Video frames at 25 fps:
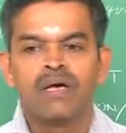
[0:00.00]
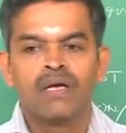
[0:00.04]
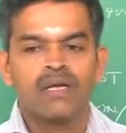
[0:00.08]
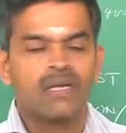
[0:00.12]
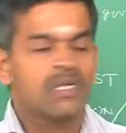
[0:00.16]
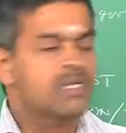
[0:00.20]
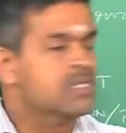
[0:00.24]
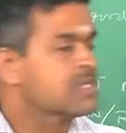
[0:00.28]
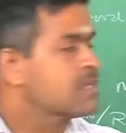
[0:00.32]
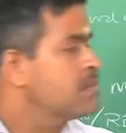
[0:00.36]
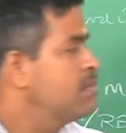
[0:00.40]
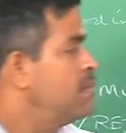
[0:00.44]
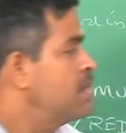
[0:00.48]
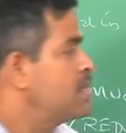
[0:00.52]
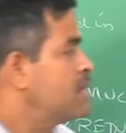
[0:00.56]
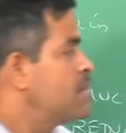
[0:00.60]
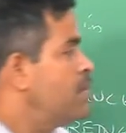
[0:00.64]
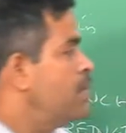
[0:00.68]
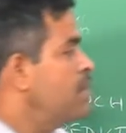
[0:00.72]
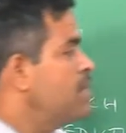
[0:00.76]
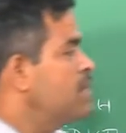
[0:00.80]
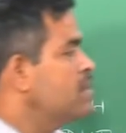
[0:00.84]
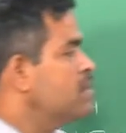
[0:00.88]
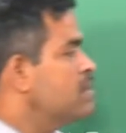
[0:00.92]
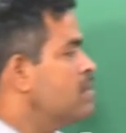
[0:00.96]
risk
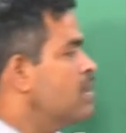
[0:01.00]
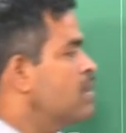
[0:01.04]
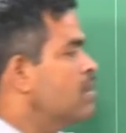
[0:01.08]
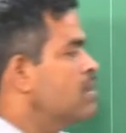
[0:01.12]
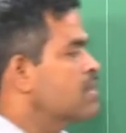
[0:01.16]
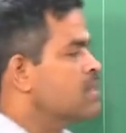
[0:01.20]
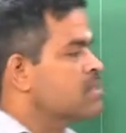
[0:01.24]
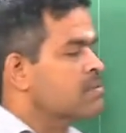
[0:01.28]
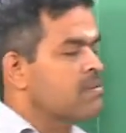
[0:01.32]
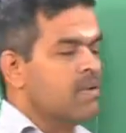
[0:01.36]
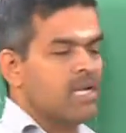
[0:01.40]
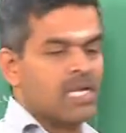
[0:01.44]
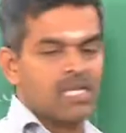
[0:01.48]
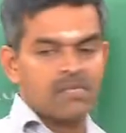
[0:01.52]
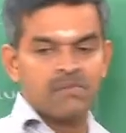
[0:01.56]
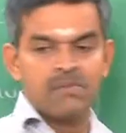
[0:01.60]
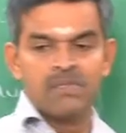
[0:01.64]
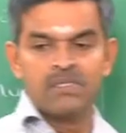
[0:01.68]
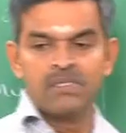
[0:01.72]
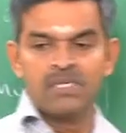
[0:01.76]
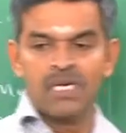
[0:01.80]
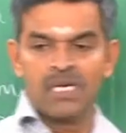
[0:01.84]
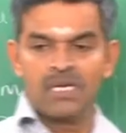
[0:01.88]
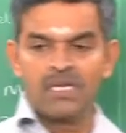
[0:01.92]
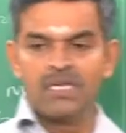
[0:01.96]
measurements and risk
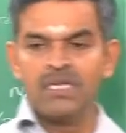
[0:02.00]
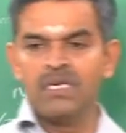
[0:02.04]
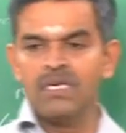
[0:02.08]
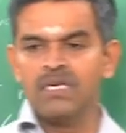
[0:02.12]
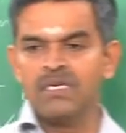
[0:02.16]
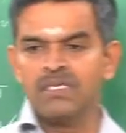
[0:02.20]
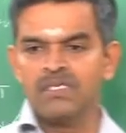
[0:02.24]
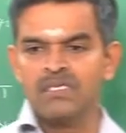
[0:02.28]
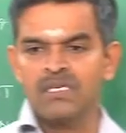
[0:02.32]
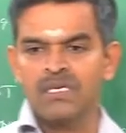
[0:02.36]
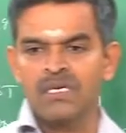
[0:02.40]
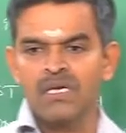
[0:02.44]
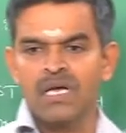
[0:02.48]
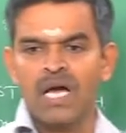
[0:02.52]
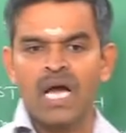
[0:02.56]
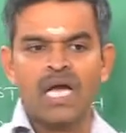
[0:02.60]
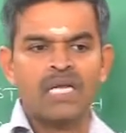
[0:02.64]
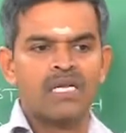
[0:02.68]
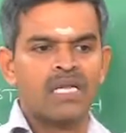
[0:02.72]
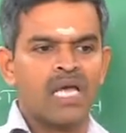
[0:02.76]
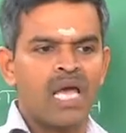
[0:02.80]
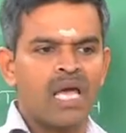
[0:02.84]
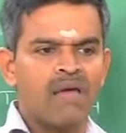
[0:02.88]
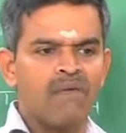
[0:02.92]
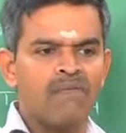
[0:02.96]
management techniques
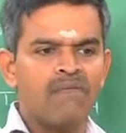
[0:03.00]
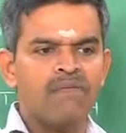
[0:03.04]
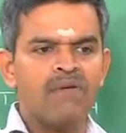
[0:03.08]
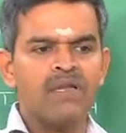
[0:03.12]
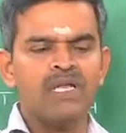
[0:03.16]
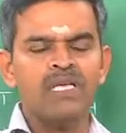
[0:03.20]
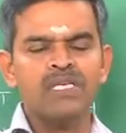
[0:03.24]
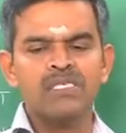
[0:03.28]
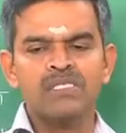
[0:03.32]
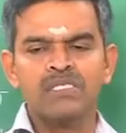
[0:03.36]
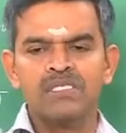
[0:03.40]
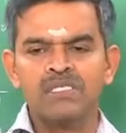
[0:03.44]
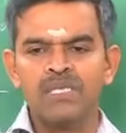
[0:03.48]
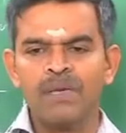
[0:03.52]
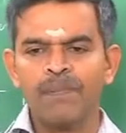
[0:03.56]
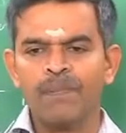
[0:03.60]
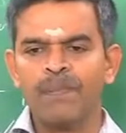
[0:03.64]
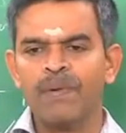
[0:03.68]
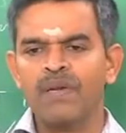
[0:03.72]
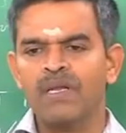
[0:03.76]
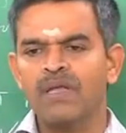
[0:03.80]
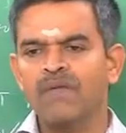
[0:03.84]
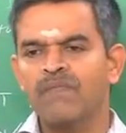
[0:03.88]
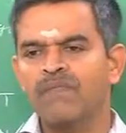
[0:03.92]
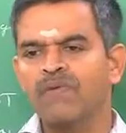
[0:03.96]
at every step
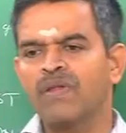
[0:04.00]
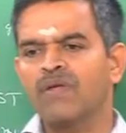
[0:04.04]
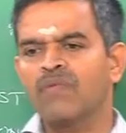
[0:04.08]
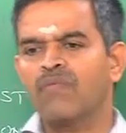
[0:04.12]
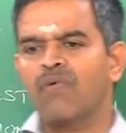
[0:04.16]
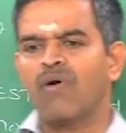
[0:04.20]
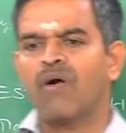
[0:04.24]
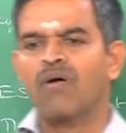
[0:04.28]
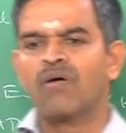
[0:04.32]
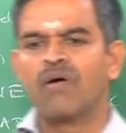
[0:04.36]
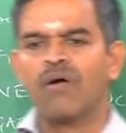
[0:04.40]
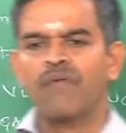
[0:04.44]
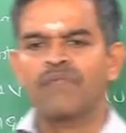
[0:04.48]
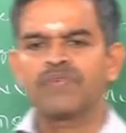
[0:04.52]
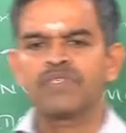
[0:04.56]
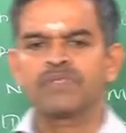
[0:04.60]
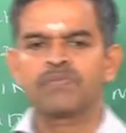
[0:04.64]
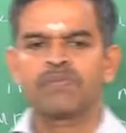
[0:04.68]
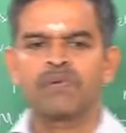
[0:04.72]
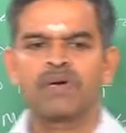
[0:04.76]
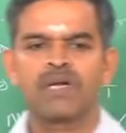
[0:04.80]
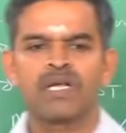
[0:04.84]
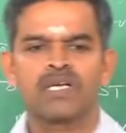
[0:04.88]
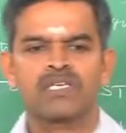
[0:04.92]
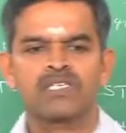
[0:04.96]
and every walk of his
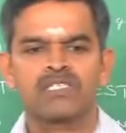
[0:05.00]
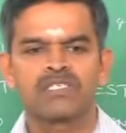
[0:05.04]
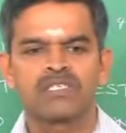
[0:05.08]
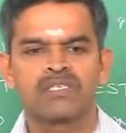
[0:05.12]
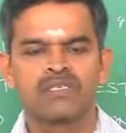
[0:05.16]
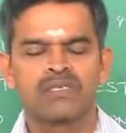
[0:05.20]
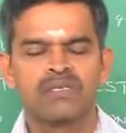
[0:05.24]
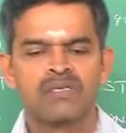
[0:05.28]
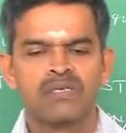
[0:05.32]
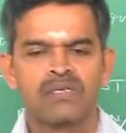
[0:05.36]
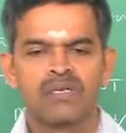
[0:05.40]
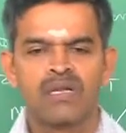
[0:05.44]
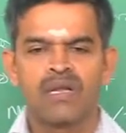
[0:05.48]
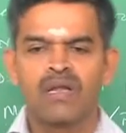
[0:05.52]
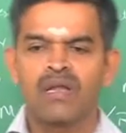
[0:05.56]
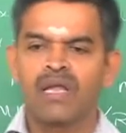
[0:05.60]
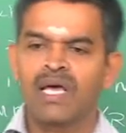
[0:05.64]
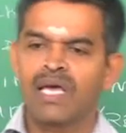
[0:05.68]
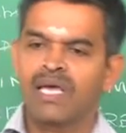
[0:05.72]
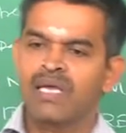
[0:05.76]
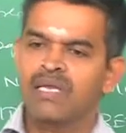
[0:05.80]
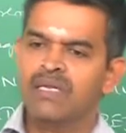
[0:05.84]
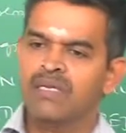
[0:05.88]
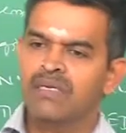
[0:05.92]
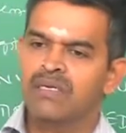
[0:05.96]
production
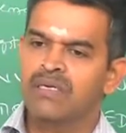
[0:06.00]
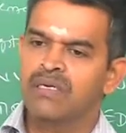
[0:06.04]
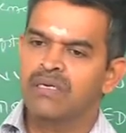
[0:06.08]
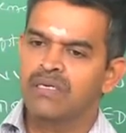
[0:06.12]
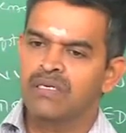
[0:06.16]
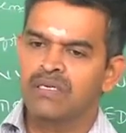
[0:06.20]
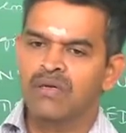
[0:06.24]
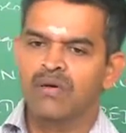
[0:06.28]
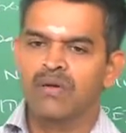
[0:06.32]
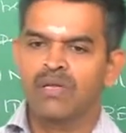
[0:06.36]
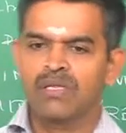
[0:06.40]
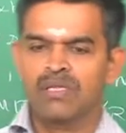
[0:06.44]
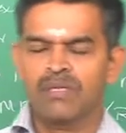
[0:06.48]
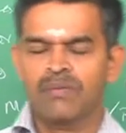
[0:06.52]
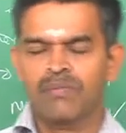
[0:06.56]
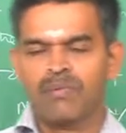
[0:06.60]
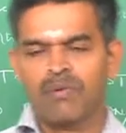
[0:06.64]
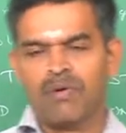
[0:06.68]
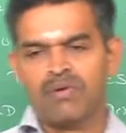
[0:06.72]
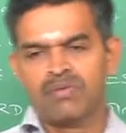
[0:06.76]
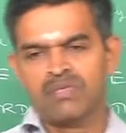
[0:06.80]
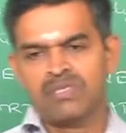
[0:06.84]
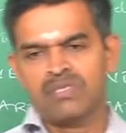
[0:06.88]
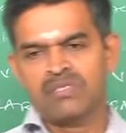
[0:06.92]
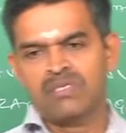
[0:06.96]
line during the
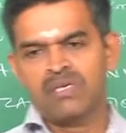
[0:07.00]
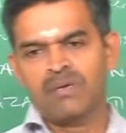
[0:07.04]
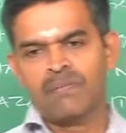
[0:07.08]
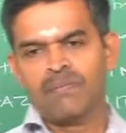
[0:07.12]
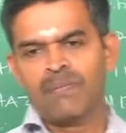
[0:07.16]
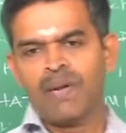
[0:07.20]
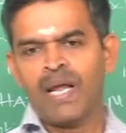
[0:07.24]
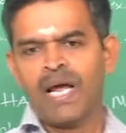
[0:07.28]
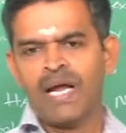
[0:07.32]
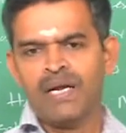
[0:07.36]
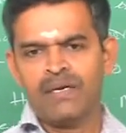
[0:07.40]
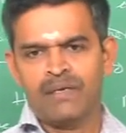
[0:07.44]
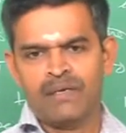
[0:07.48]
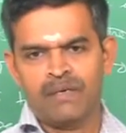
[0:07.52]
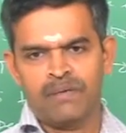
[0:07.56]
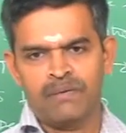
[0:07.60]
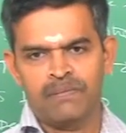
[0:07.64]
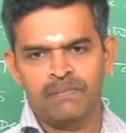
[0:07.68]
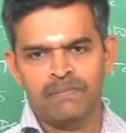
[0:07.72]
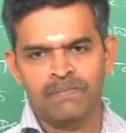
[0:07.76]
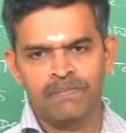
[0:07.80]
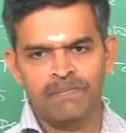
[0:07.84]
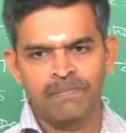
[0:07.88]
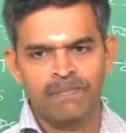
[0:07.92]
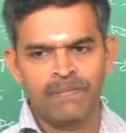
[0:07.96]
processing plant.
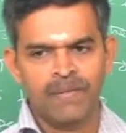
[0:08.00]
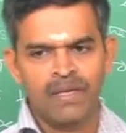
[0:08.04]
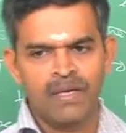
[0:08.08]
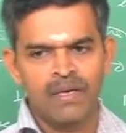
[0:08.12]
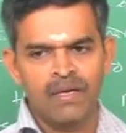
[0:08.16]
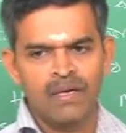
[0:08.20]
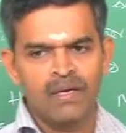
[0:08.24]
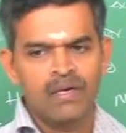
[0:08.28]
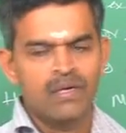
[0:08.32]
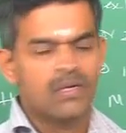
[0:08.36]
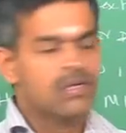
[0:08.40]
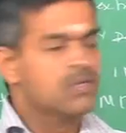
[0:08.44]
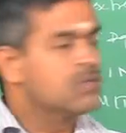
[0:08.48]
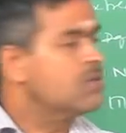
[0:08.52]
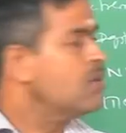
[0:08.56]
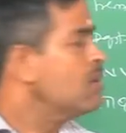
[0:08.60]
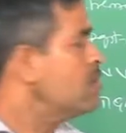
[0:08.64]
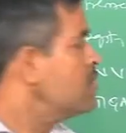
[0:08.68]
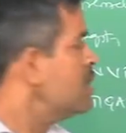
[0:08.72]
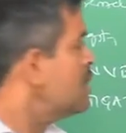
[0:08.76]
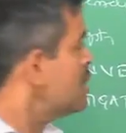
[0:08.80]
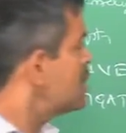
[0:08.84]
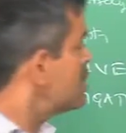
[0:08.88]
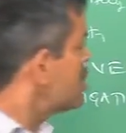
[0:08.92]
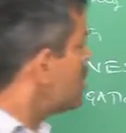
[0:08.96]
So,
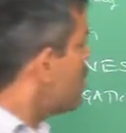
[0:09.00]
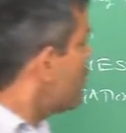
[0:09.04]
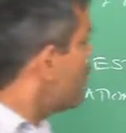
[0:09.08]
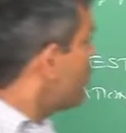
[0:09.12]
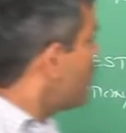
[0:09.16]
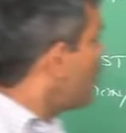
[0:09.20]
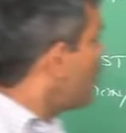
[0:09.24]
this step